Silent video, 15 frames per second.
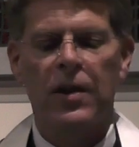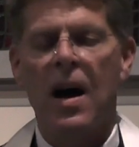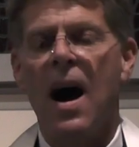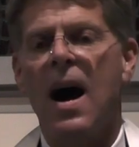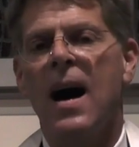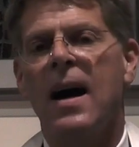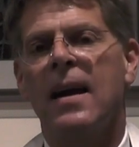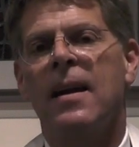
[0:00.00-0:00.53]

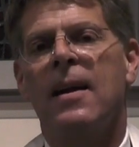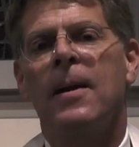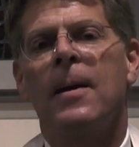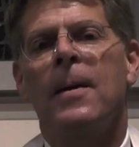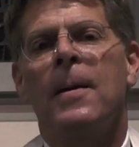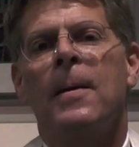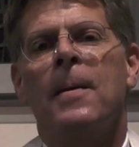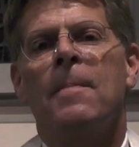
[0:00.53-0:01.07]
God,
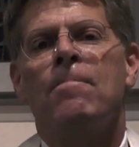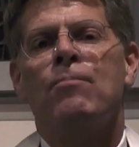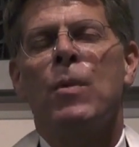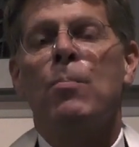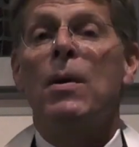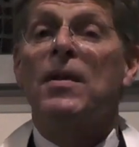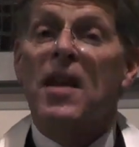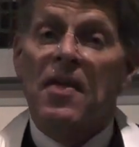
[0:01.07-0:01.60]

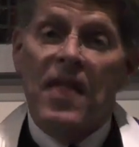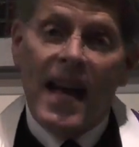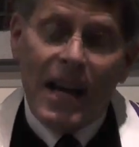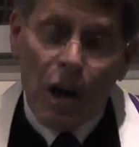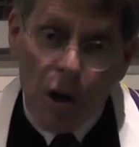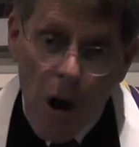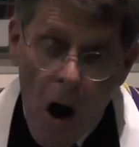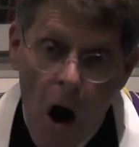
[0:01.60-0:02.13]
but that they
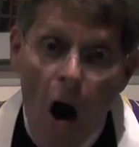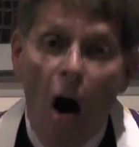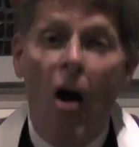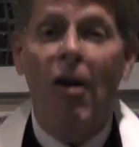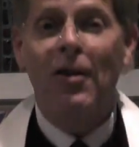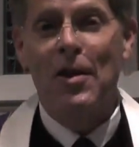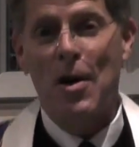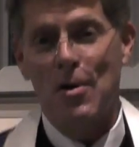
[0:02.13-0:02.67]
could
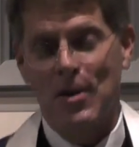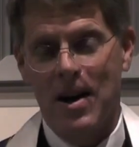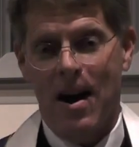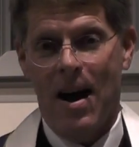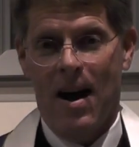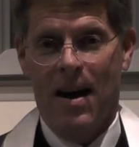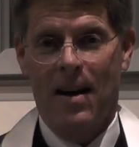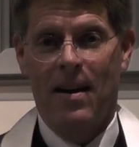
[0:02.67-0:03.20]
all know
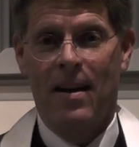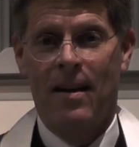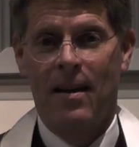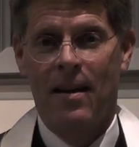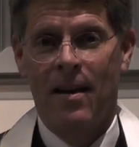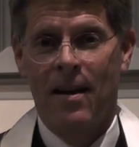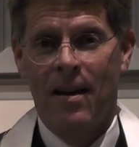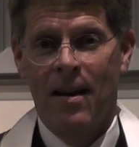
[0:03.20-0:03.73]
God,
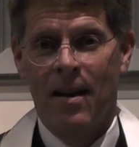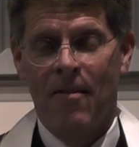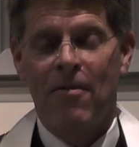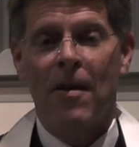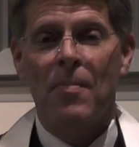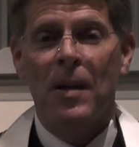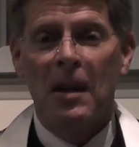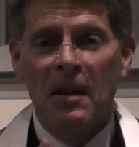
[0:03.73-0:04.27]

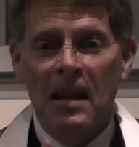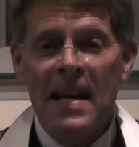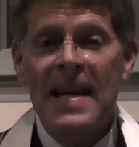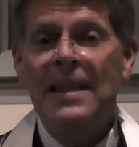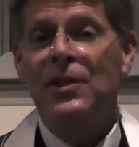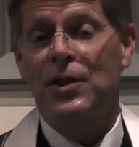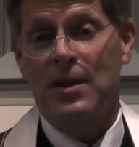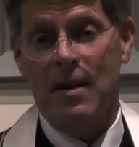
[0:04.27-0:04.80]
from the
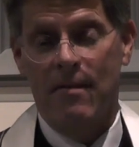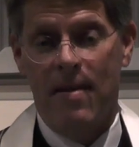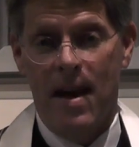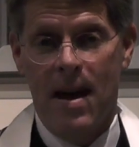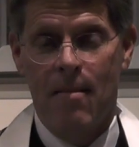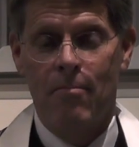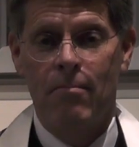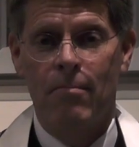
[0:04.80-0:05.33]
least of
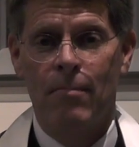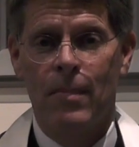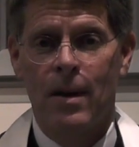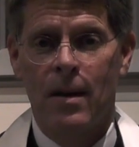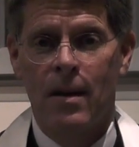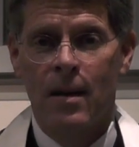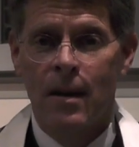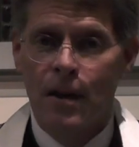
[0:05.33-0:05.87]
them
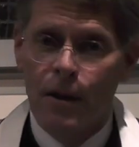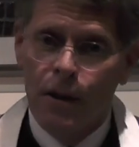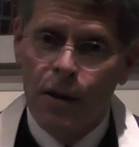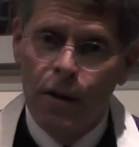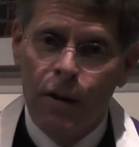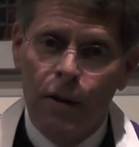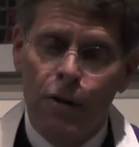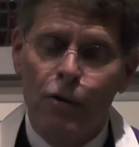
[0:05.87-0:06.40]

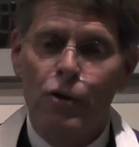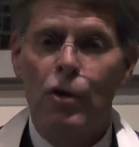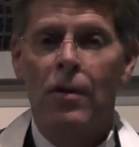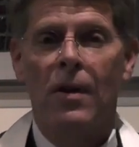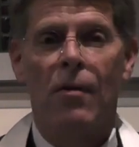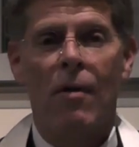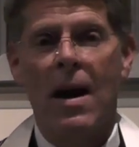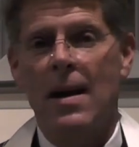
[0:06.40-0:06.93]
to the
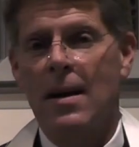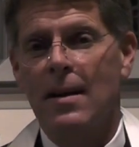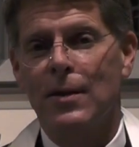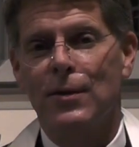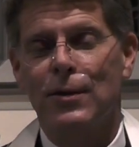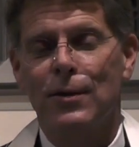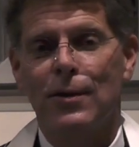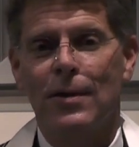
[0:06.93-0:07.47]

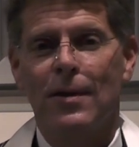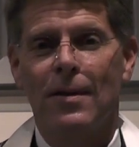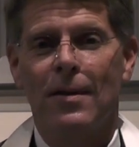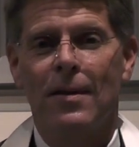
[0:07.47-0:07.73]
greatest.